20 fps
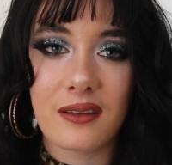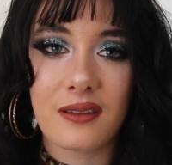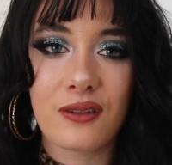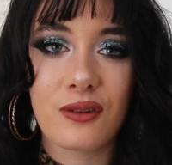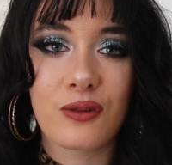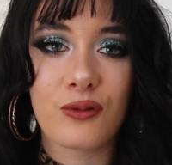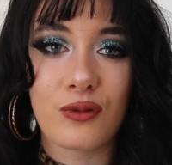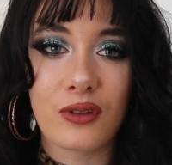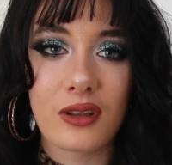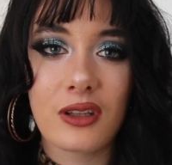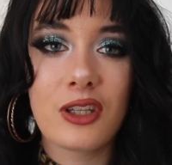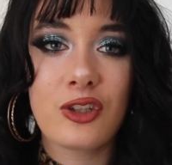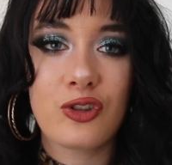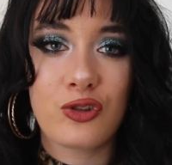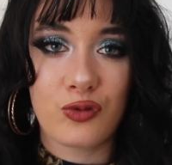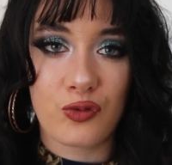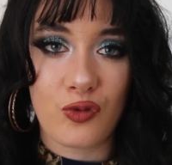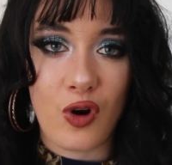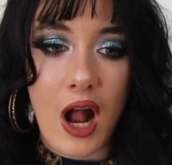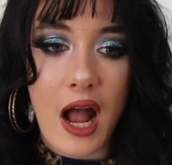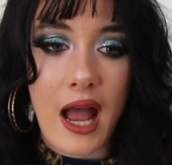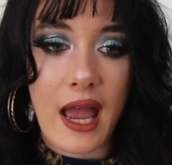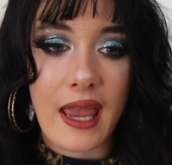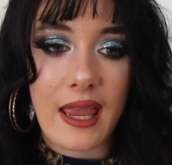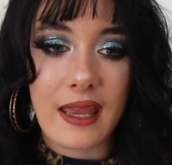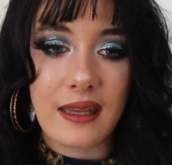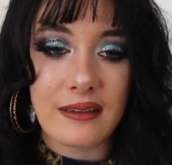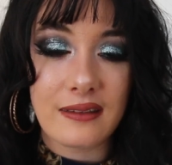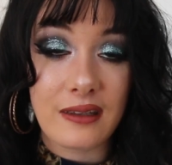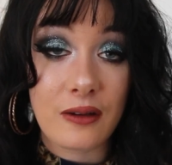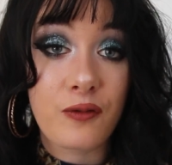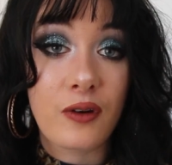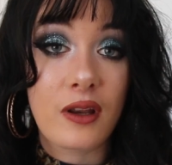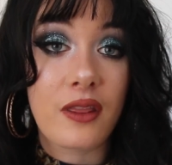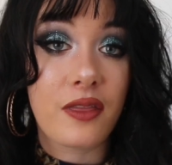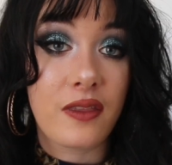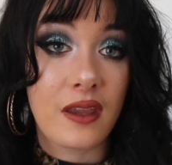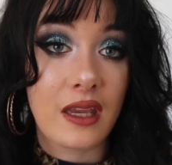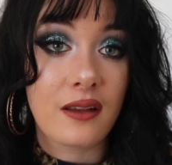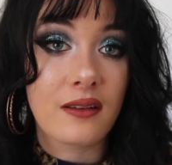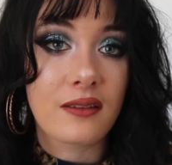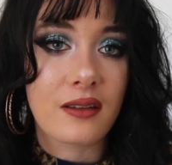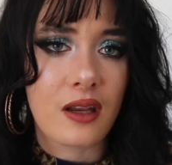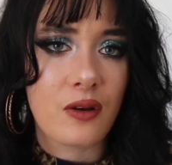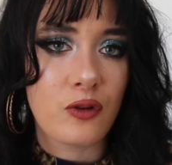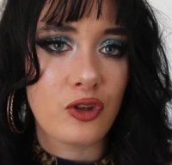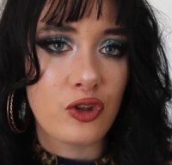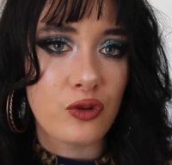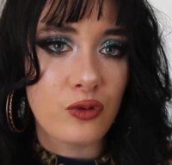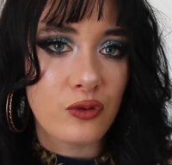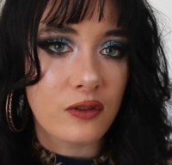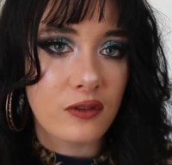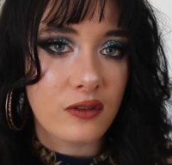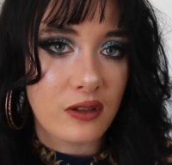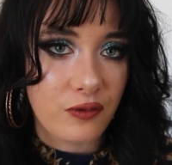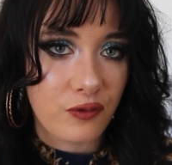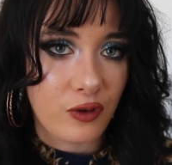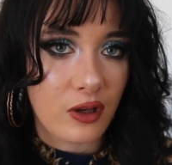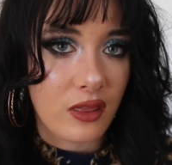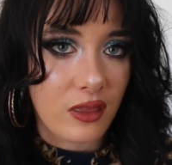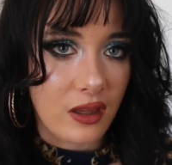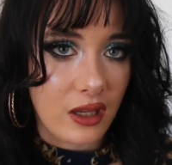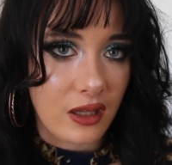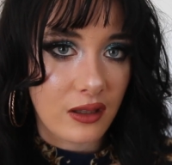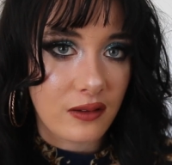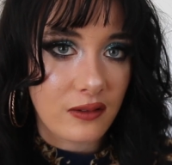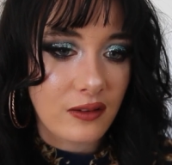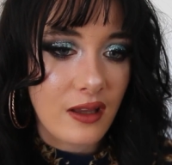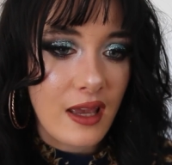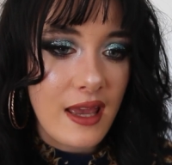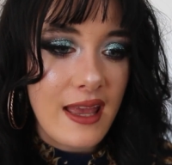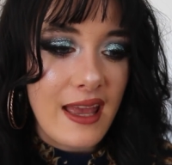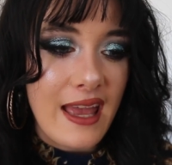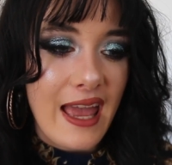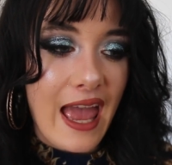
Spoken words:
is to really try different things and use different things.